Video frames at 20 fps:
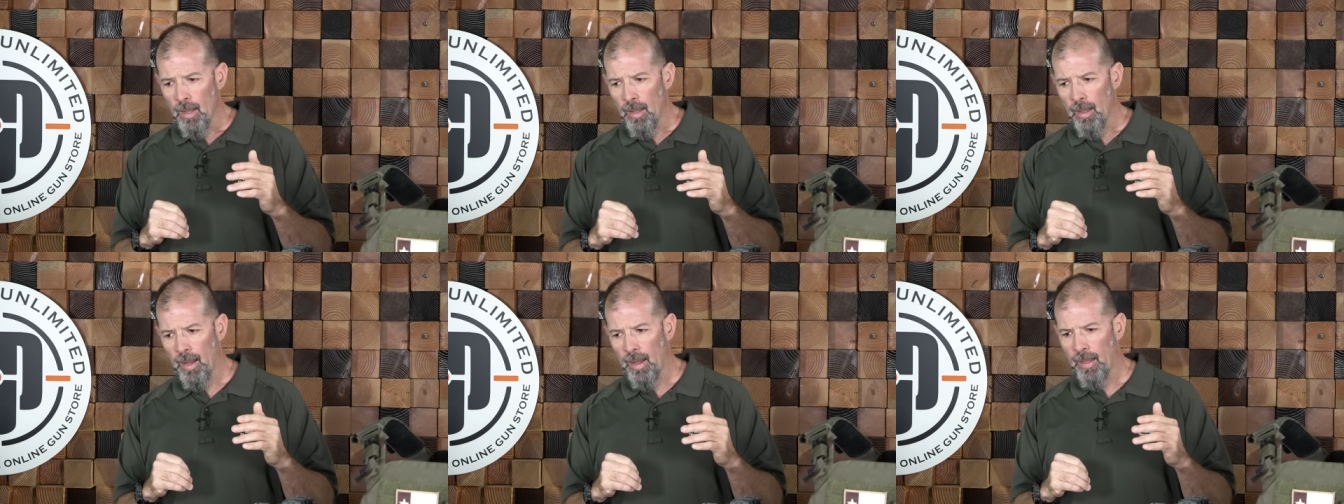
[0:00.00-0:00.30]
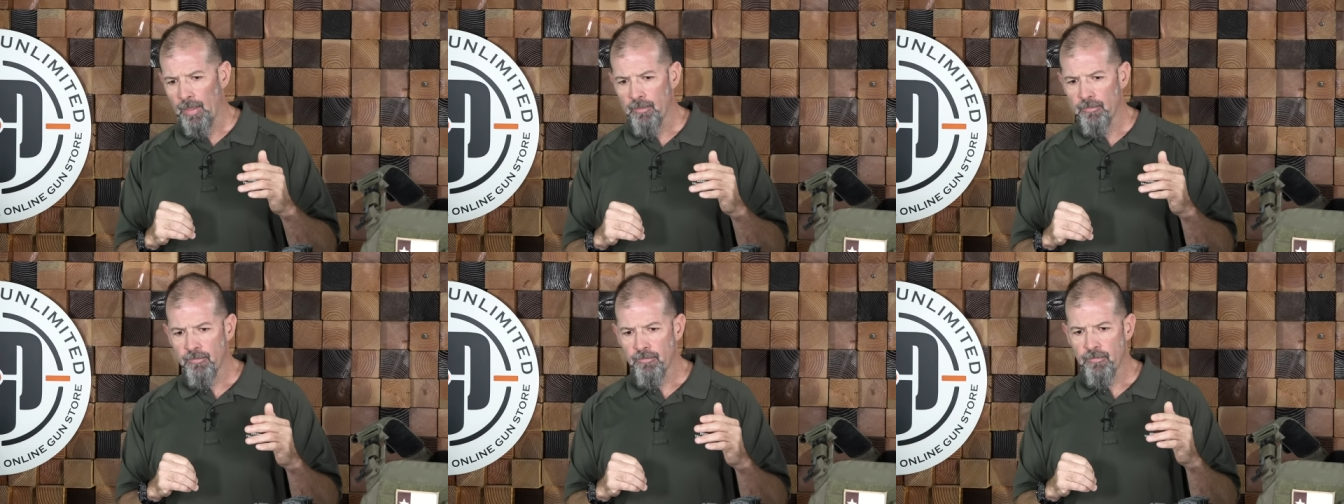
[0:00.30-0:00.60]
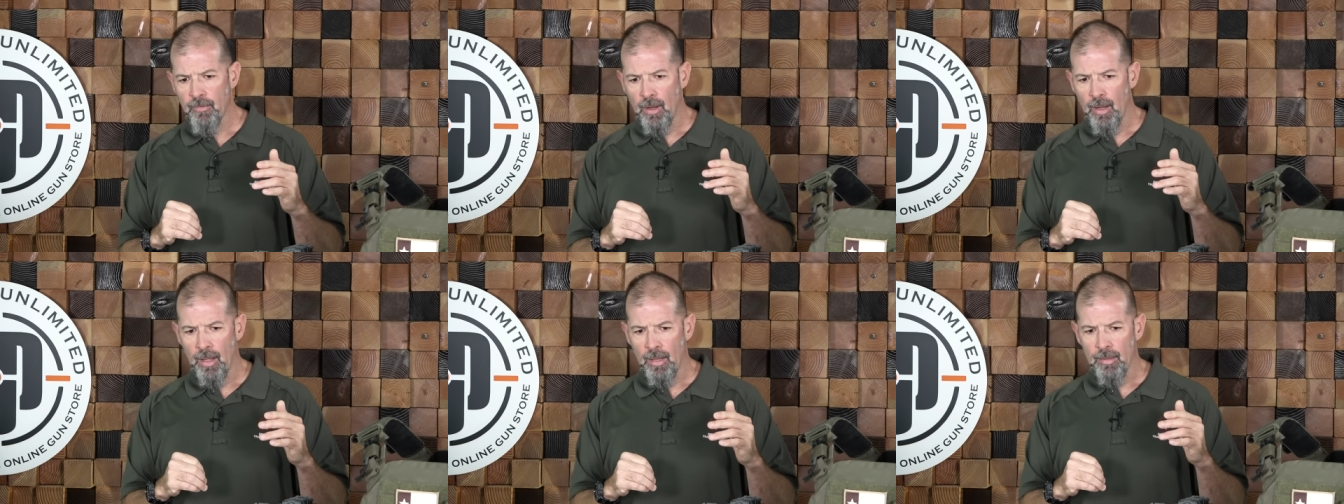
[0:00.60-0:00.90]
Uh, the
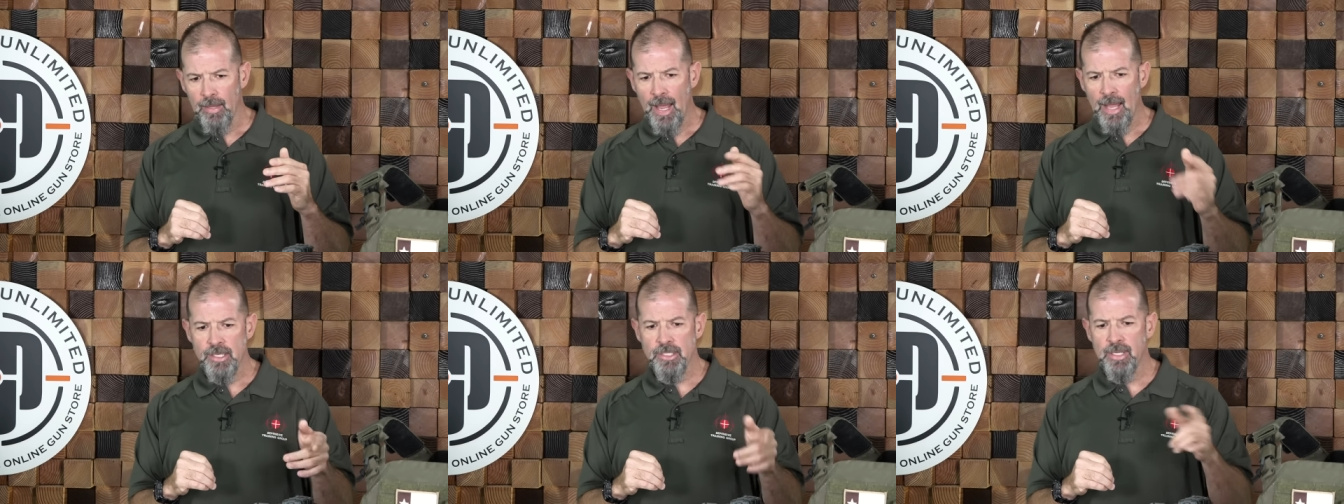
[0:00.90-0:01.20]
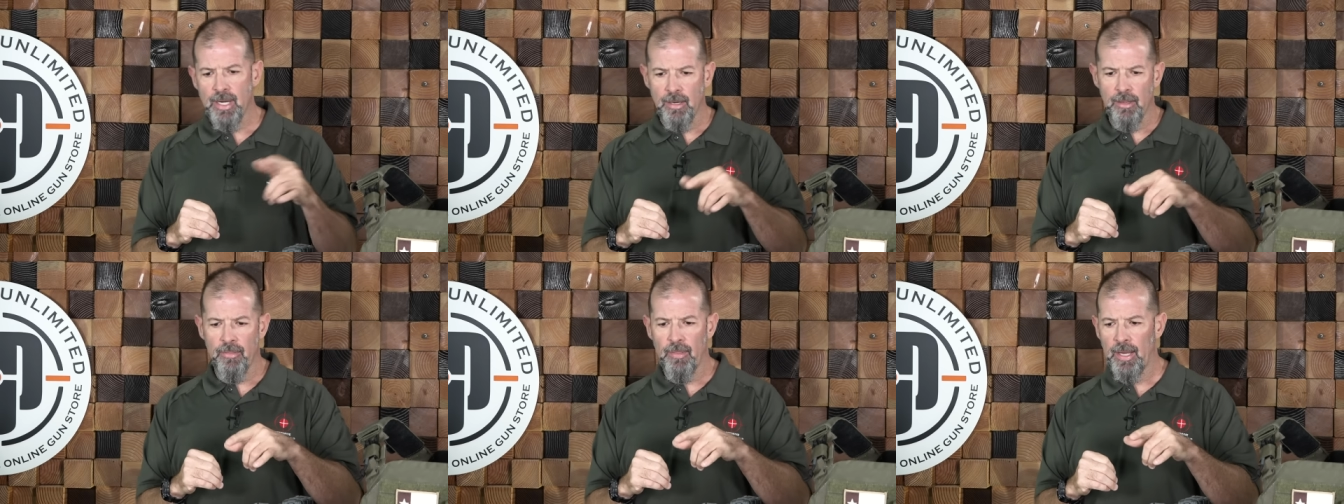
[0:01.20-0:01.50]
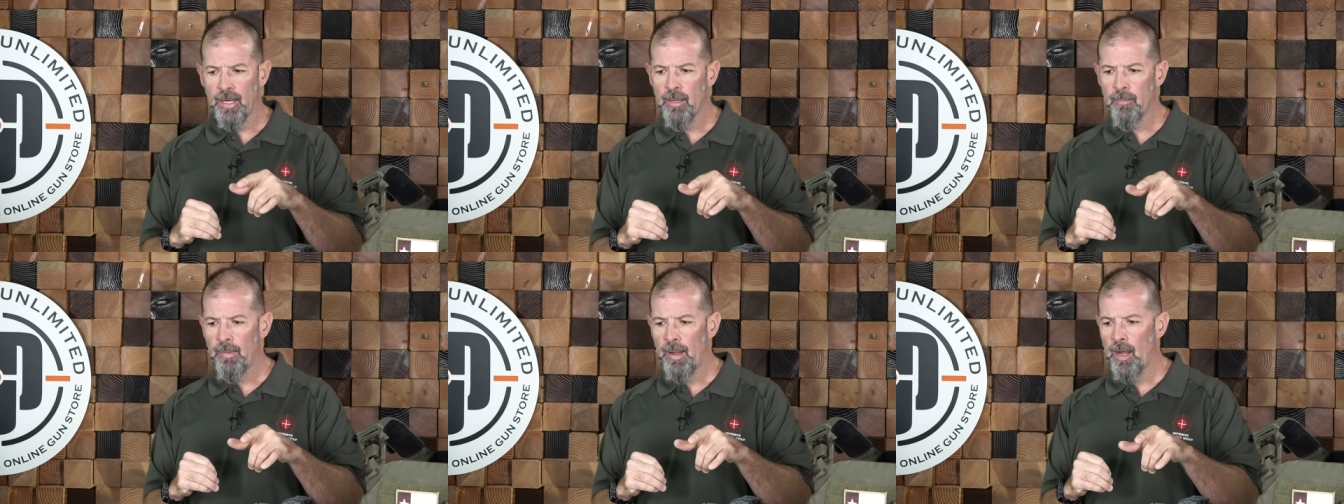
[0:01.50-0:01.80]
uh, last thing to
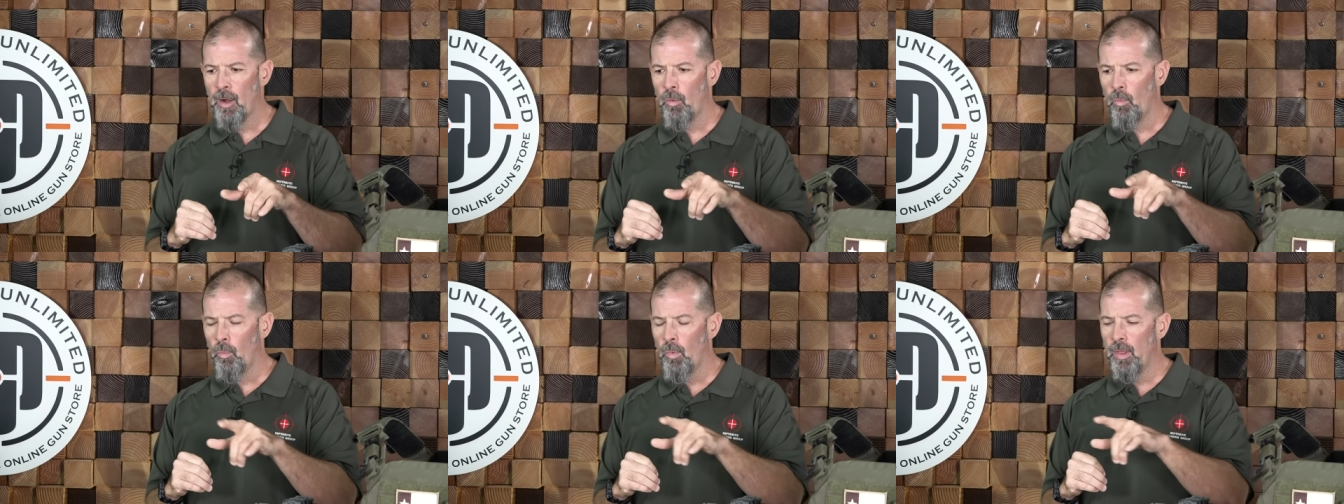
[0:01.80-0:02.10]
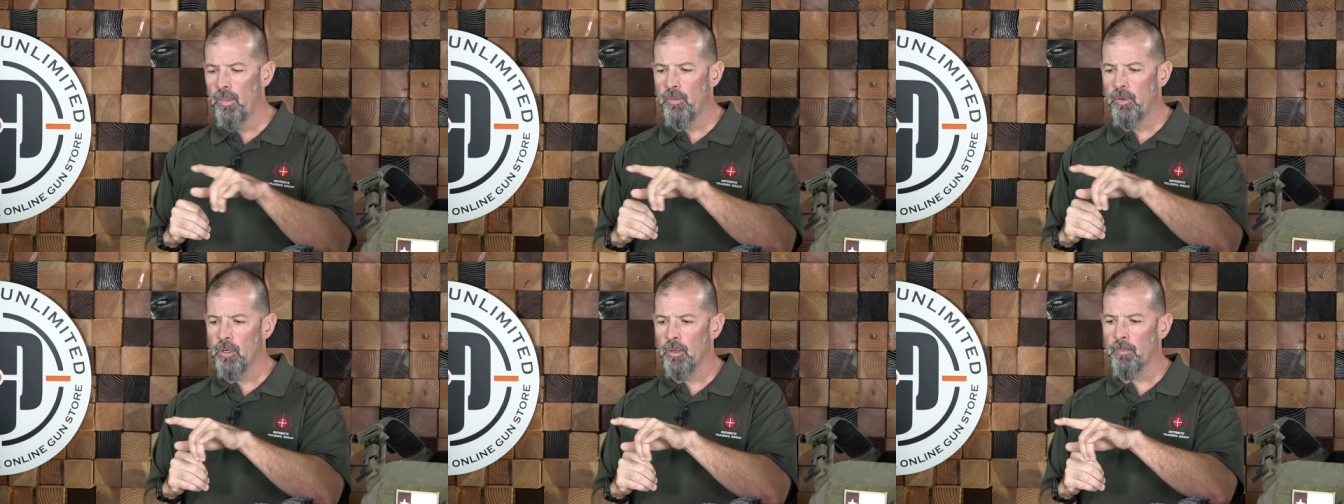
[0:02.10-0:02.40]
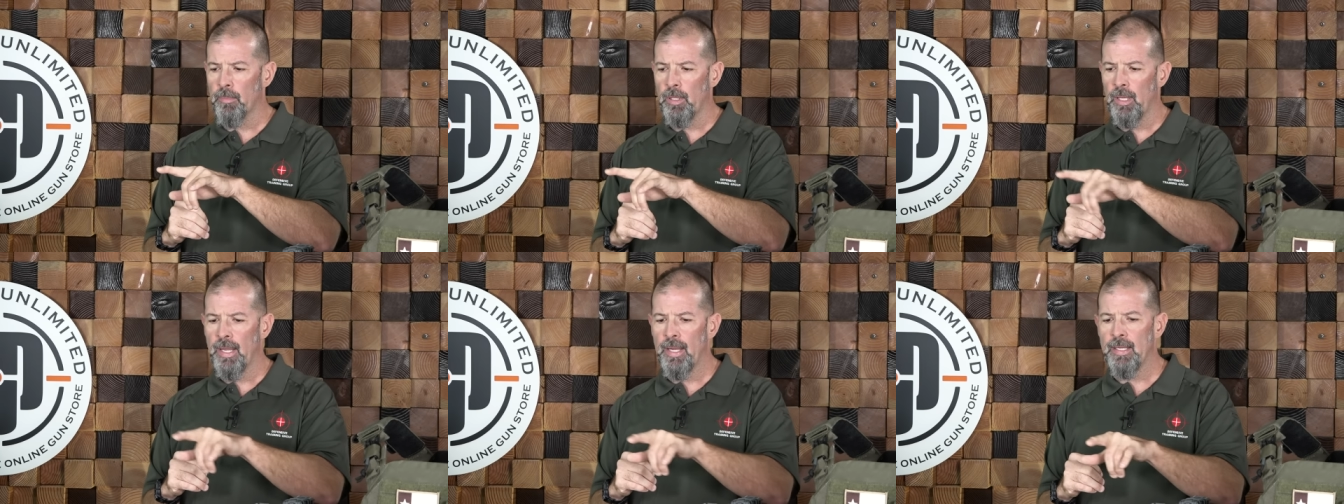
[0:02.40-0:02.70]
think about with your
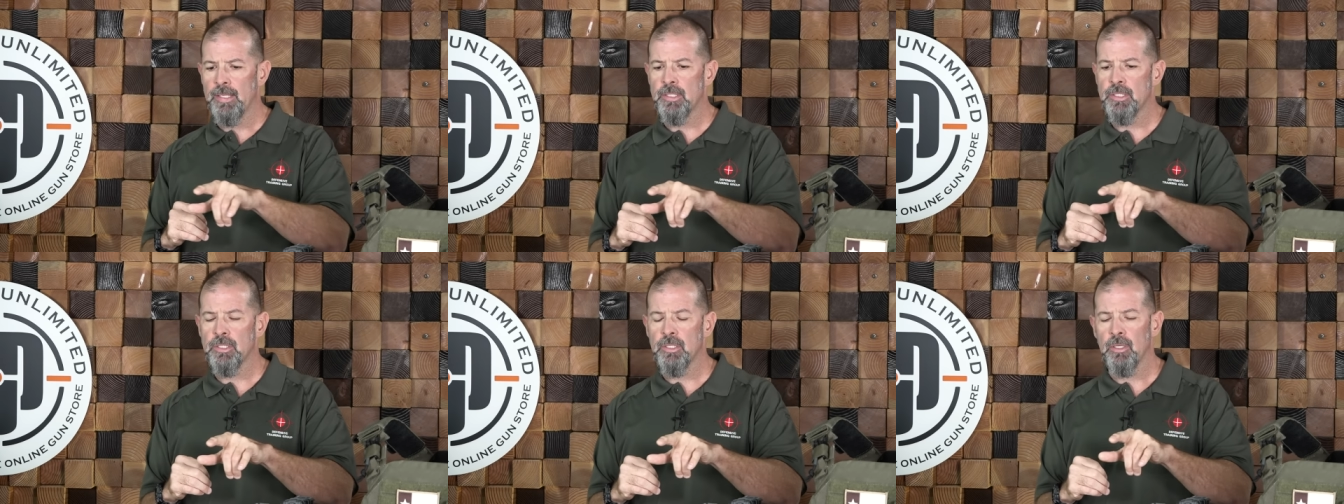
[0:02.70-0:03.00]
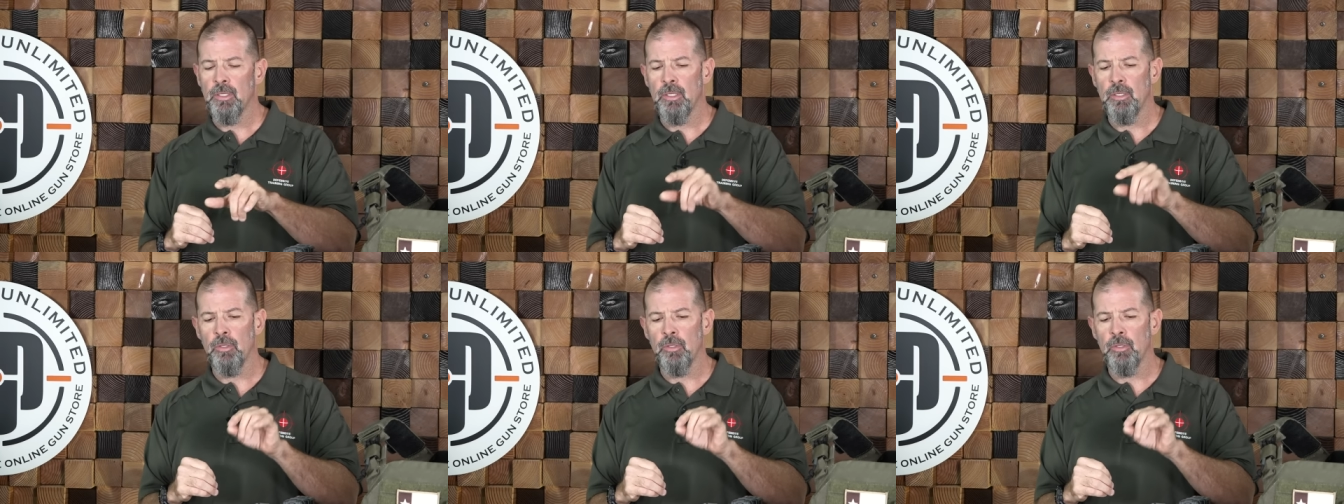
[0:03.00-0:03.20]
plates,